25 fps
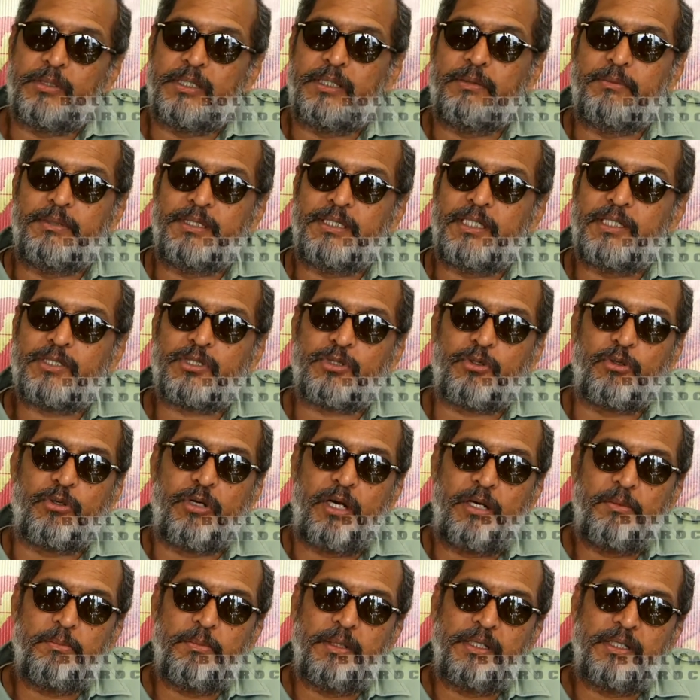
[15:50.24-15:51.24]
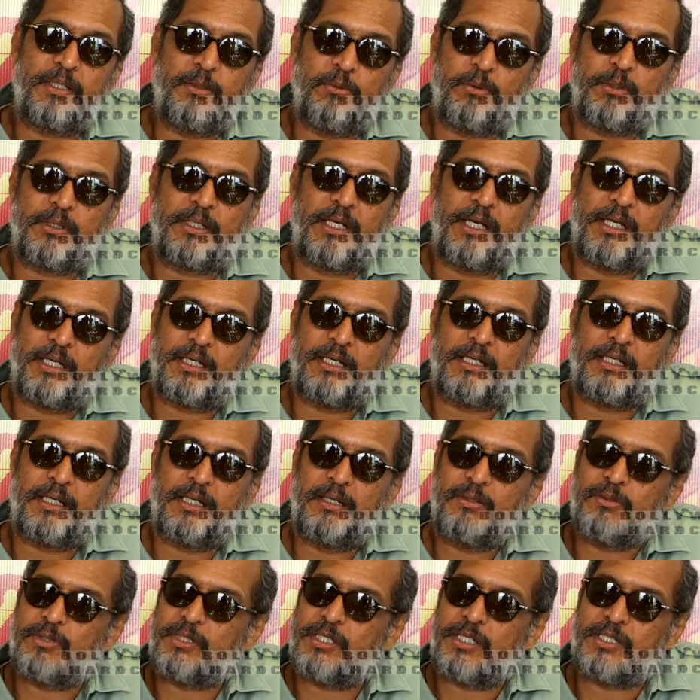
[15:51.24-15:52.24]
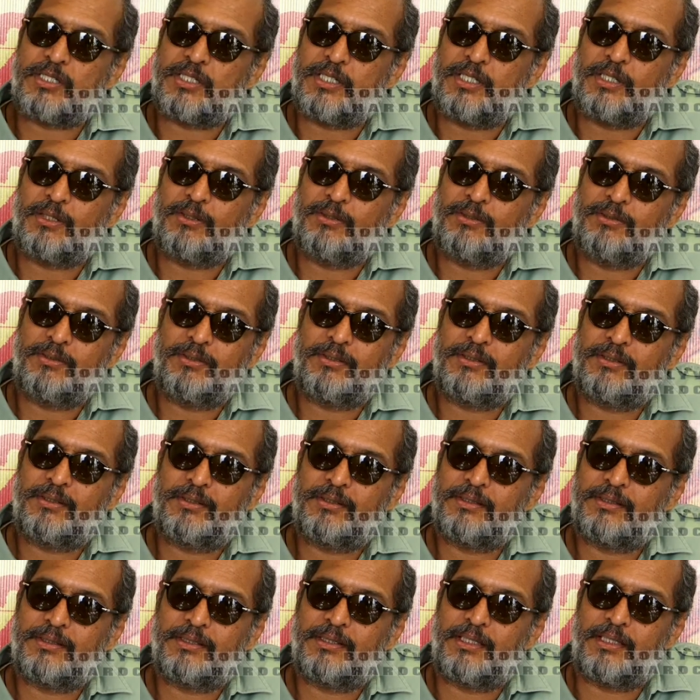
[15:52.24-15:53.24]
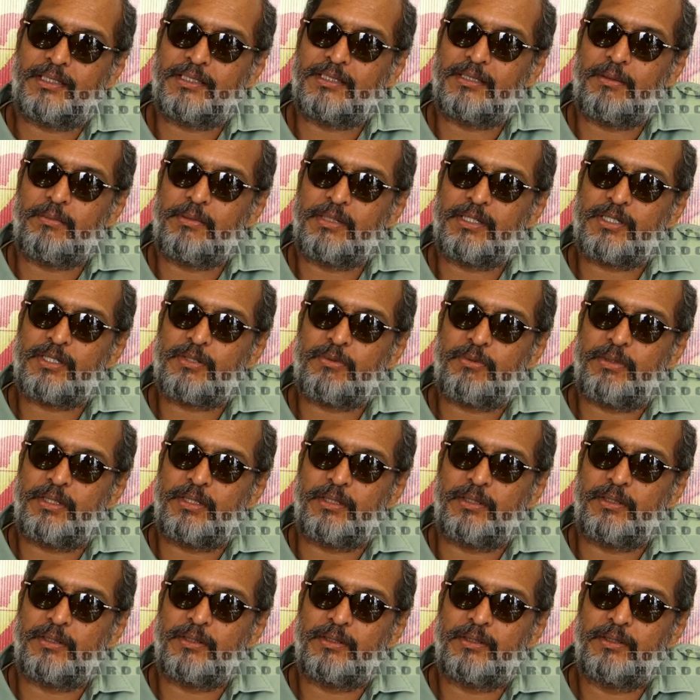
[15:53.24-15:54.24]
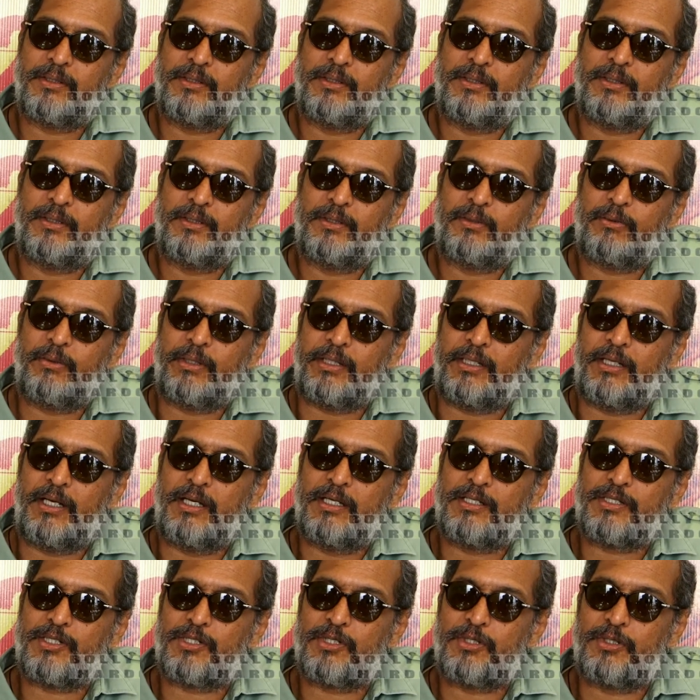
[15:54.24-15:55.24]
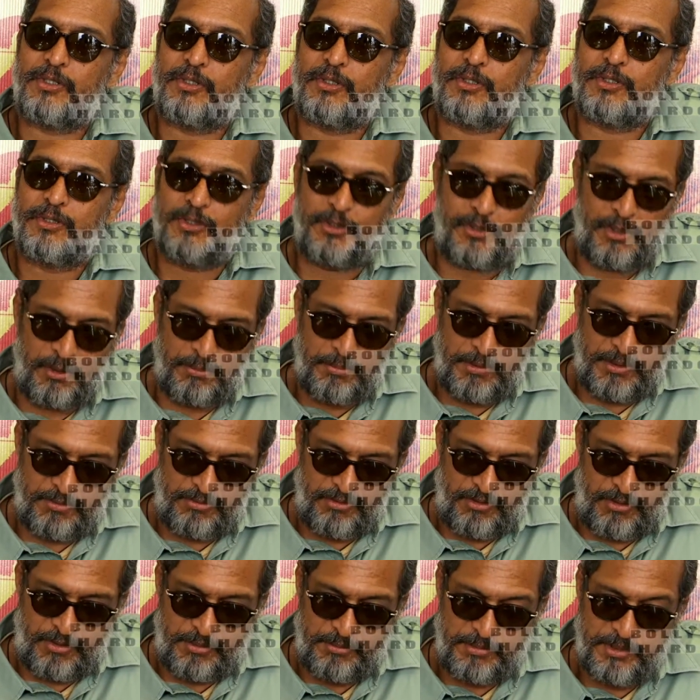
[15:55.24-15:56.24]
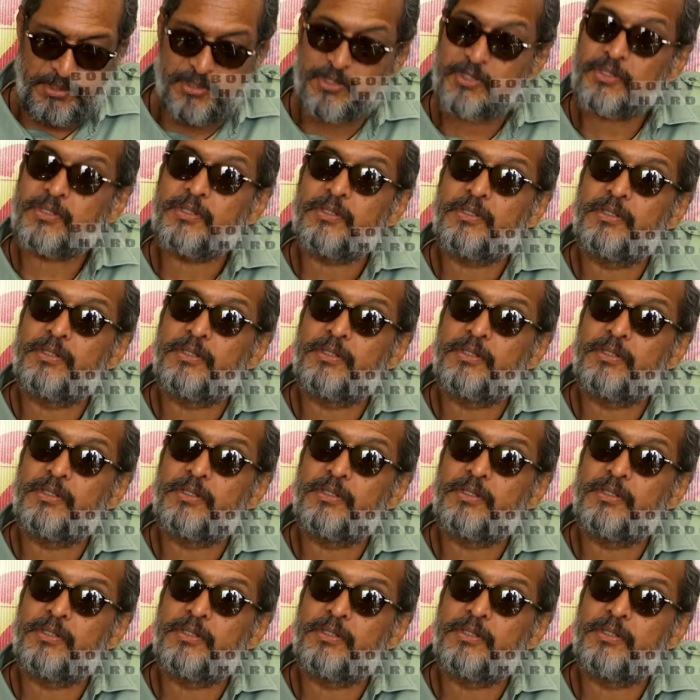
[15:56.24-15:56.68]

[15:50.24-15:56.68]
you just student banke wo kya kar raha hai usse seekho. That is the best way to enhance your performance.